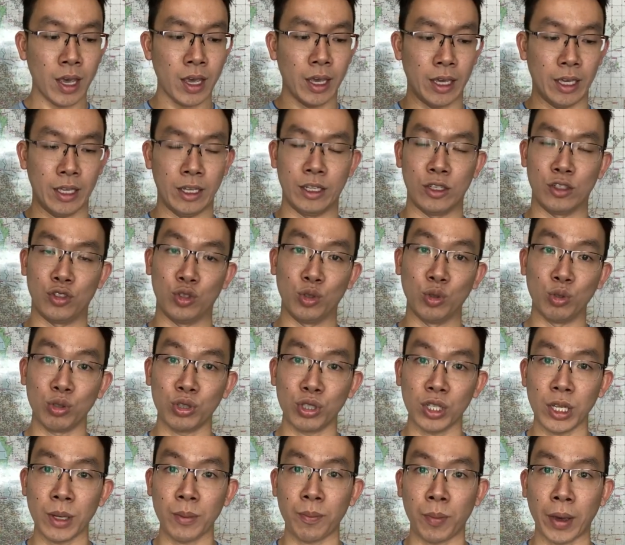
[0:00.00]
It is
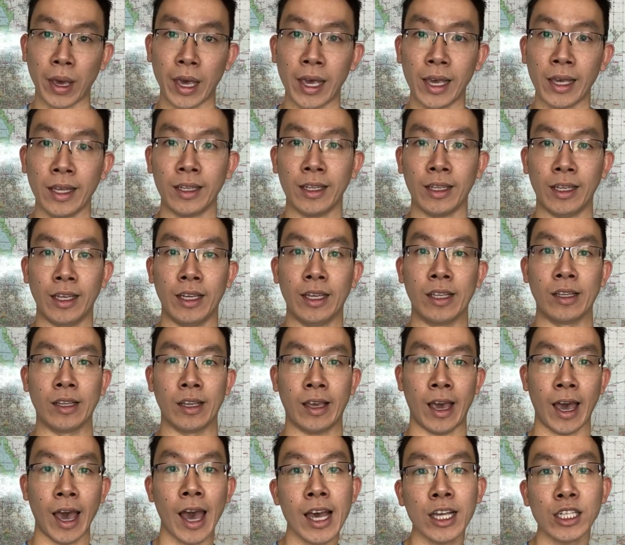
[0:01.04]
usually paid in
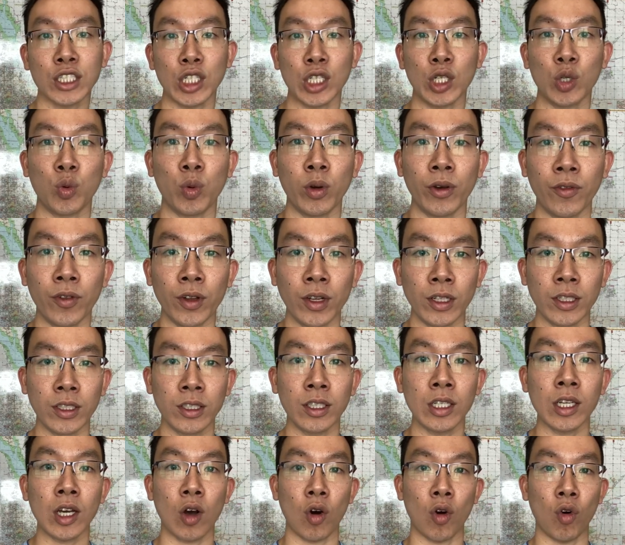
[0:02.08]
cash
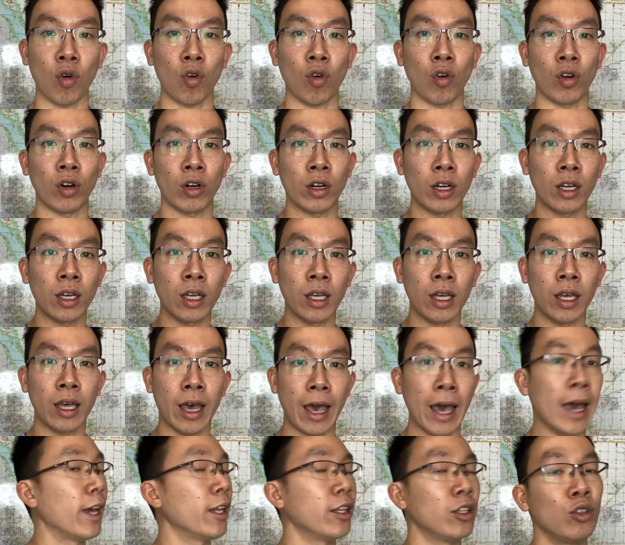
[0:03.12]
equivalent
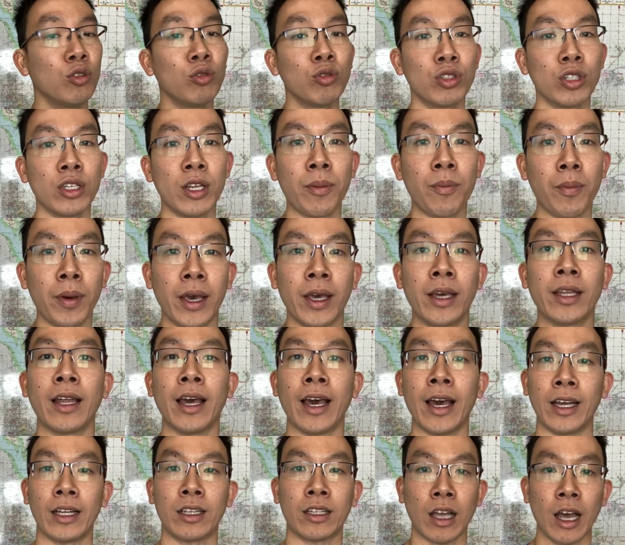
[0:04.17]
and usually paid
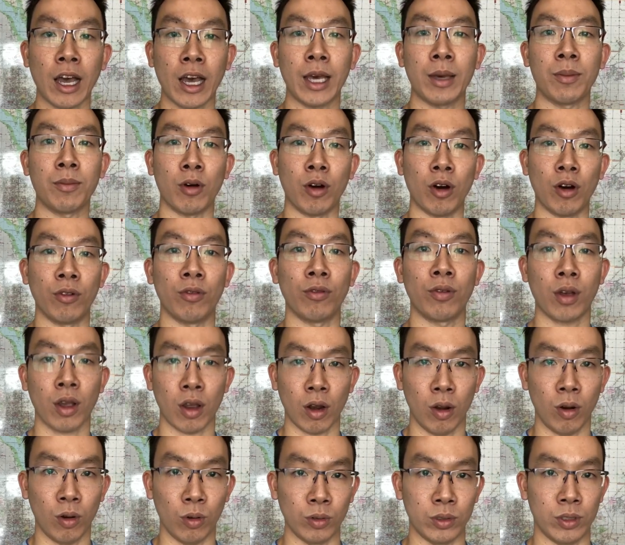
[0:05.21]
at time of
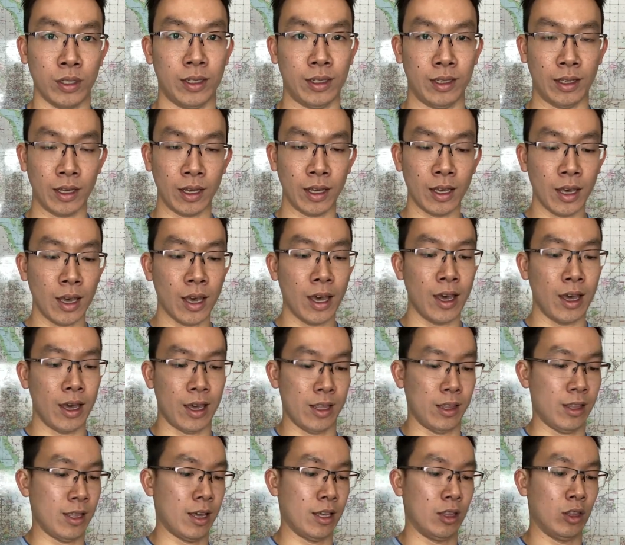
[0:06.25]
closing,
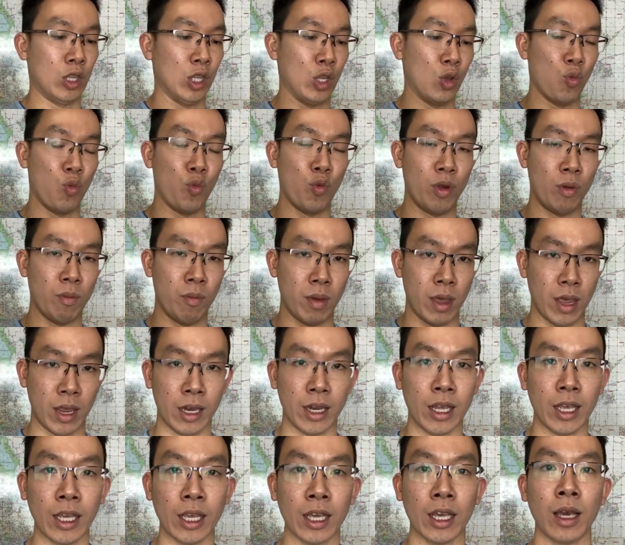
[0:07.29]
and then the
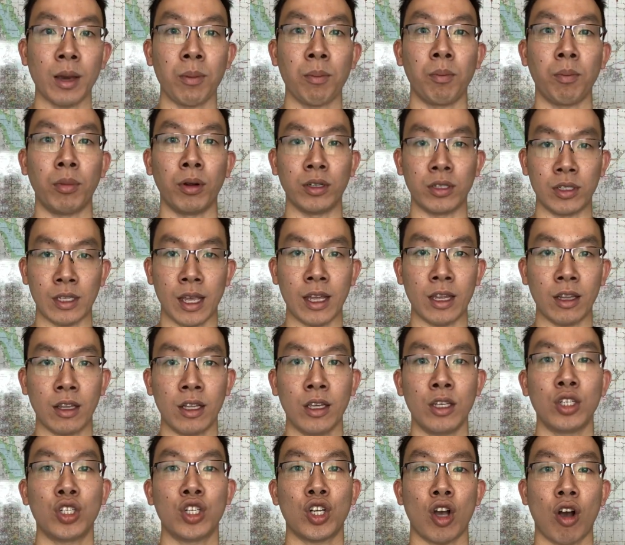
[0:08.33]
remaining
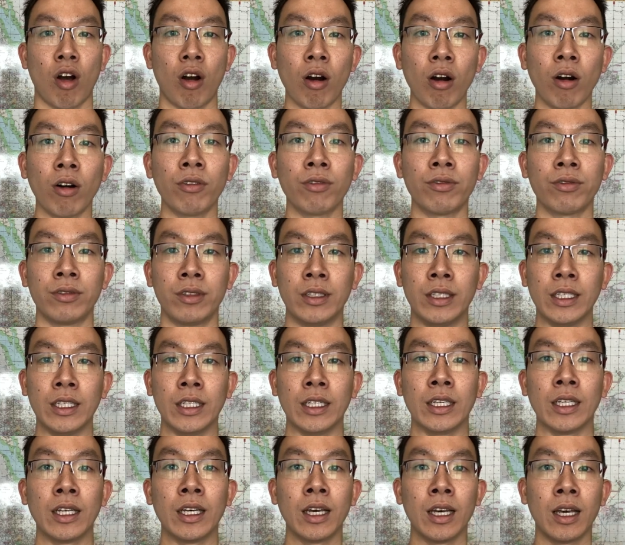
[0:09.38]
percentage of
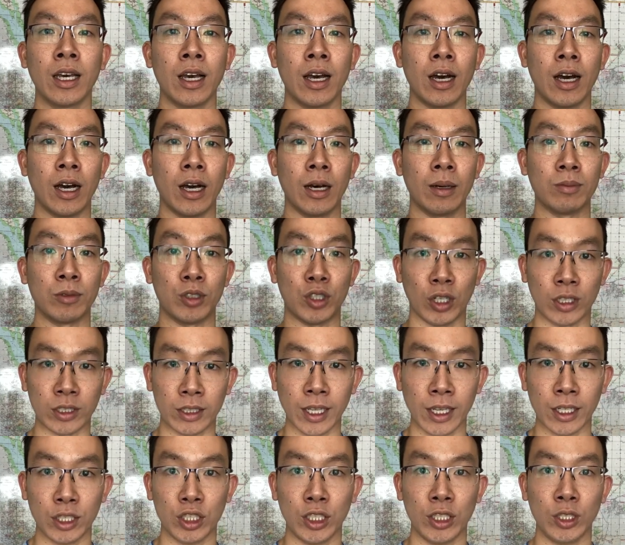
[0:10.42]
the
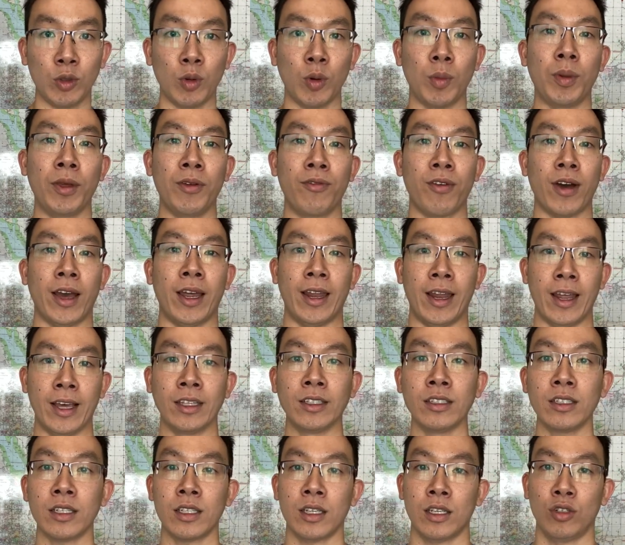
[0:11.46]
transaction will be
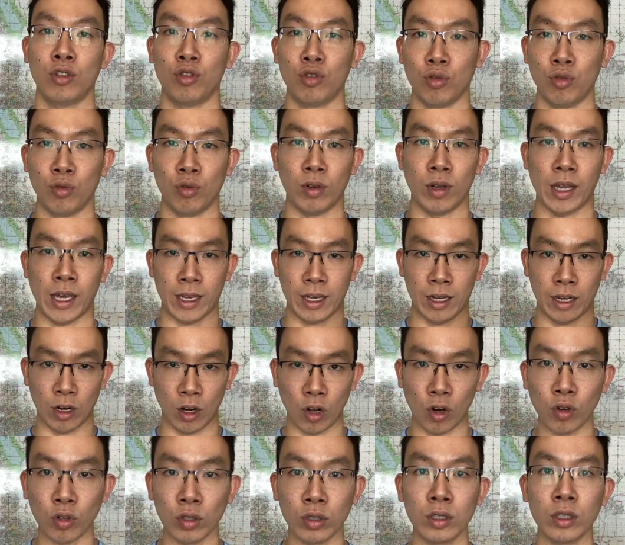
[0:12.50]
financed through like a
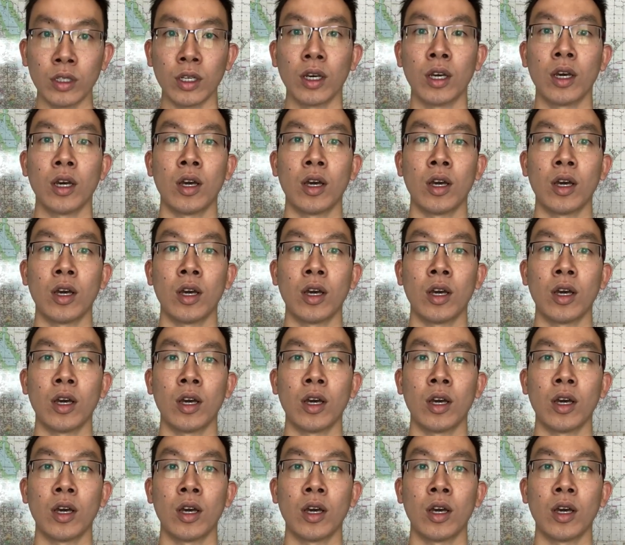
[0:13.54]
loan